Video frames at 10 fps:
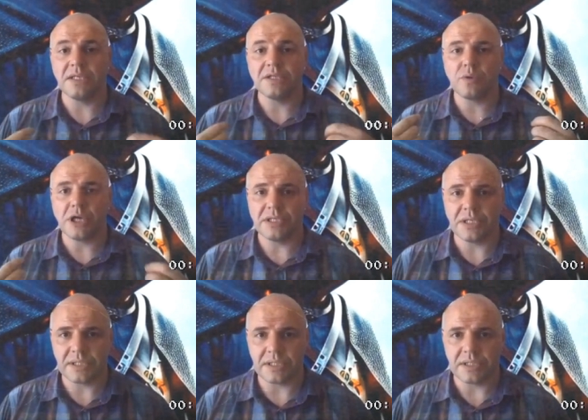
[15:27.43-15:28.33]
and His
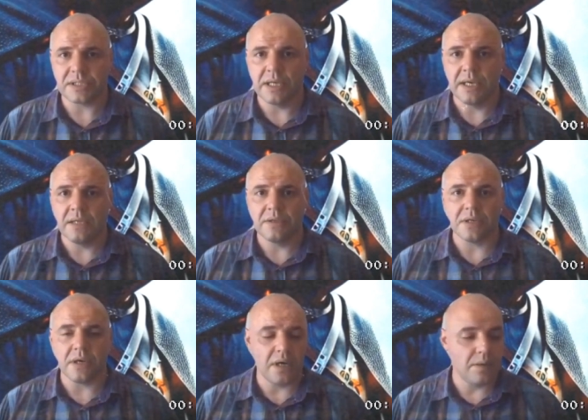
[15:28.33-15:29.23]
righteousness
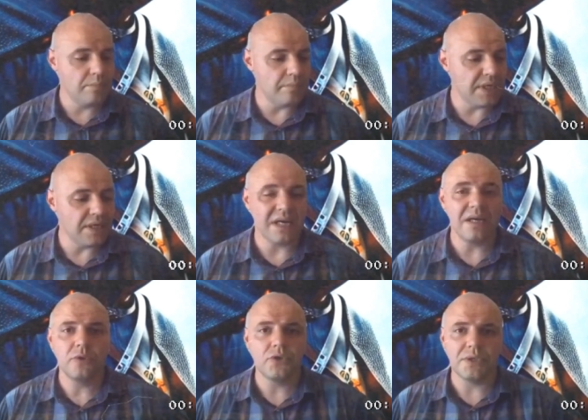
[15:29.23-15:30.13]
that I'm being
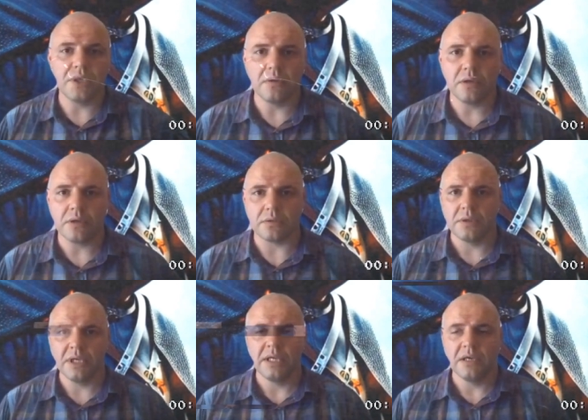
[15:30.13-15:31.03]
able to go
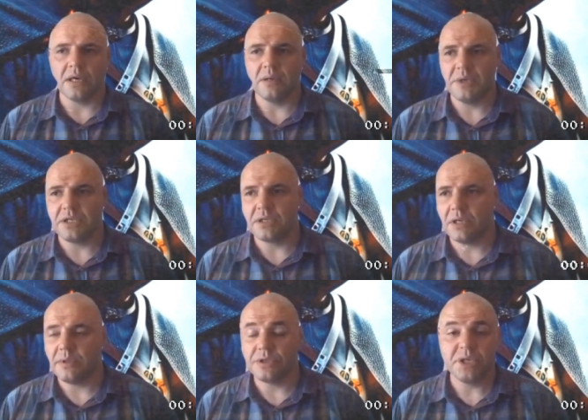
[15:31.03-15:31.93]
on. I mean,
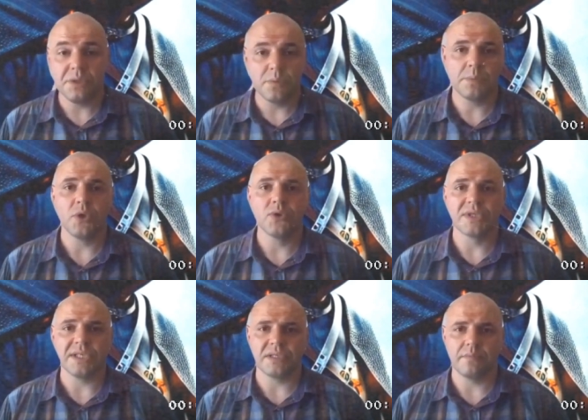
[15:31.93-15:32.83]
go and read what
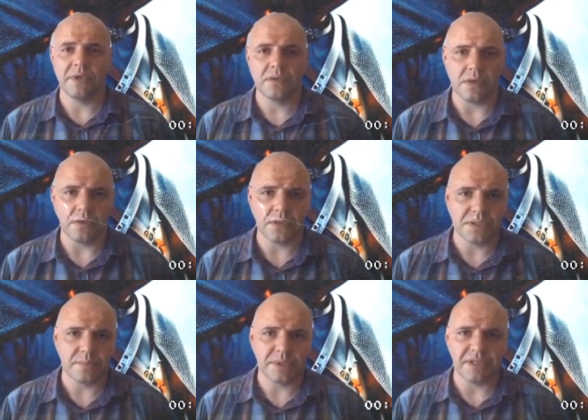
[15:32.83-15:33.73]
Paul says about the
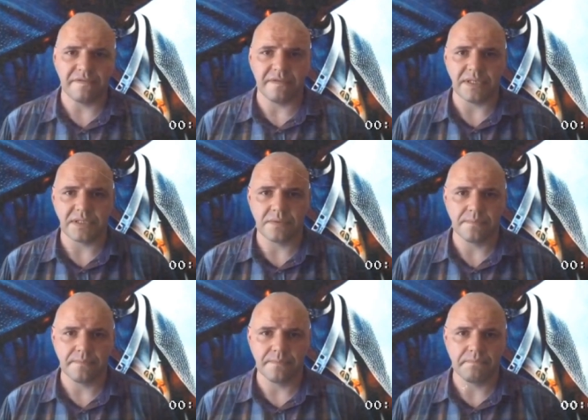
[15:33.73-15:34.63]
hardships he faced.